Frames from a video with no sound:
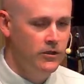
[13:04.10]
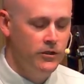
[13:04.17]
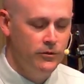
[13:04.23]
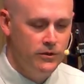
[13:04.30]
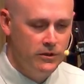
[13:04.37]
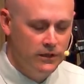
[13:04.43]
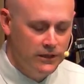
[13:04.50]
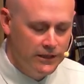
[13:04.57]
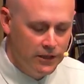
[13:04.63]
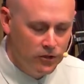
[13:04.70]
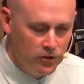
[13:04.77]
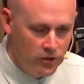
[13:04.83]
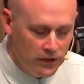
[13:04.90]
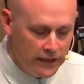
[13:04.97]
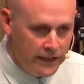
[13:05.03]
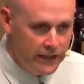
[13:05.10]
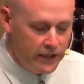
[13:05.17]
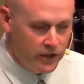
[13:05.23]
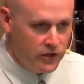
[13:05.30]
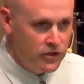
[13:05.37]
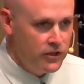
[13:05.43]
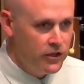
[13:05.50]
She was a little old
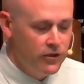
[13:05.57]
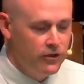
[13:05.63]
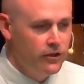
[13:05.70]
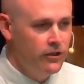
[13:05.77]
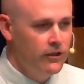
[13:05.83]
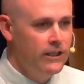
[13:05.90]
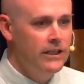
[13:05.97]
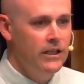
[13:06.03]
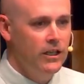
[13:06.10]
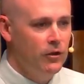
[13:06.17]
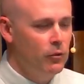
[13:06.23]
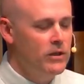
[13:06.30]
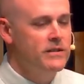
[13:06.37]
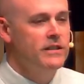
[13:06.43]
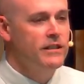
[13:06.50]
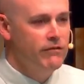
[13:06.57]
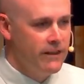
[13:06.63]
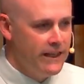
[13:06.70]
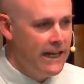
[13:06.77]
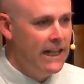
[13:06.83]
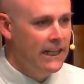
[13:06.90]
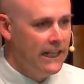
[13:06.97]
lady, and it wasn't
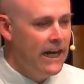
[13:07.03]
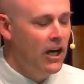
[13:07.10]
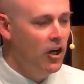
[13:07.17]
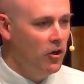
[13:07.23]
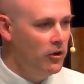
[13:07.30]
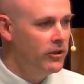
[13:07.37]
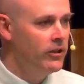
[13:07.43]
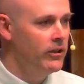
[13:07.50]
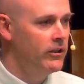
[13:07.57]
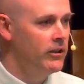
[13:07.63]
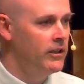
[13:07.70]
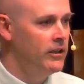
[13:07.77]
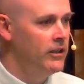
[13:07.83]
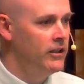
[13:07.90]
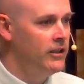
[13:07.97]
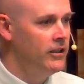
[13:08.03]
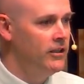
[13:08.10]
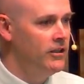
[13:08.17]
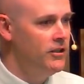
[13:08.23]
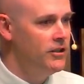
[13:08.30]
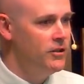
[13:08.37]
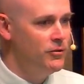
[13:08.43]
even that loud.
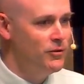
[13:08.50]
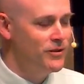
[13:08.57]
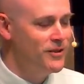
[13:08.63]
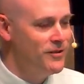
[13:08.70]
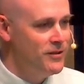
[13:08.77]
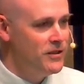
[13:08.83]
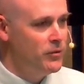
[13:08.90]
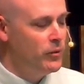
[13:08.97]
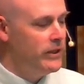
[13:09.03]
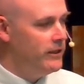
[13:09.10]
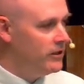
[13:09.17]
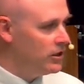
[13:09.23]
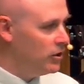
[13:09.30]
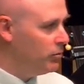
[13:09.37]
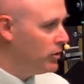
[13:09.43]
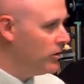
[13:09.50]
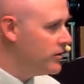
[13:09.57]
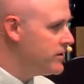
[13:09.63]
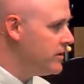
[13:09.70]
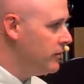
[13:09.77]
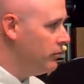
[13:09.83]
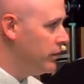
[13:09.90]
She was a sweet little
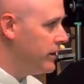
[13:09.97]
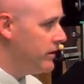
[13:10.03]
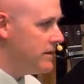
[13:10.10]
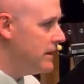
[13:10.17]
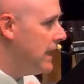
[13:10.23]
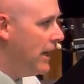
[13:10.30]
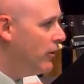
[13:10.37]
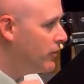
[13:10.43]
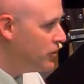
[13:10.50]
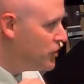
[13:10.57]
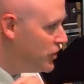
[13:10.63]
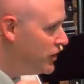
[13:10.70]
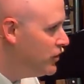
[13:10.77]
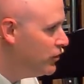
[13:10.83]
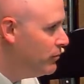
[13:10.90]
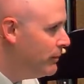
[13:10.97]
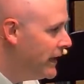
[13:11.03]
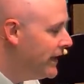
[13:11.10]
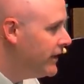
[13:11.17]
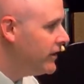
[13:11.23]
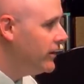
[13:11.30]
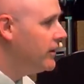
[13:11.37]
person, but as loud as she could
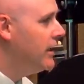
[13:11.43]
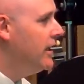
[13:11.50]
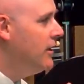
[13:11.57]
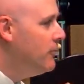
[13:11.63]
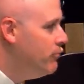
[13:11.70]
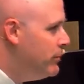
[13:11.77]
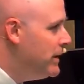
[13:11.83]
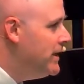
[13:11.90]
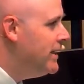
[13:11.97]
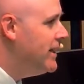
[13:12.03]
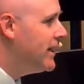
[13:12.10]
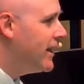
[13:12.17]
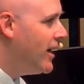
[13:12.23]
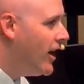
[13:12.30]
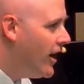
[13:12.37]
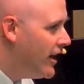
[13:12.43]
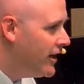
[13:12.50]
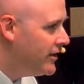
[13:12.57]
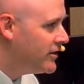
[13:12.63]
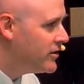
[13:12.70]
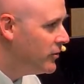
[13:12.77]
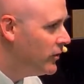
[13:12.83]
make it, "Be
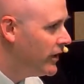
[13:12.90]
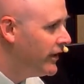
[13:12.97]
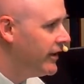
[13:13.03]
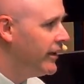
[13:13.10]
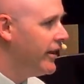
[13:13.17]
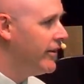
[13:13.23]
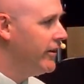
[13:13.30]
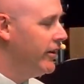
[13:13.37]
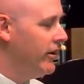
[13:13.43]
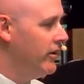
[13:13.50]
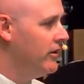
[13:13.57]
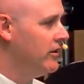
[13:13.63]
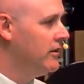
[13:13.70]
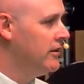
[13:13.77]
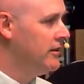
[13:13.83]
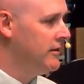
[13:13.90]
kind to one another."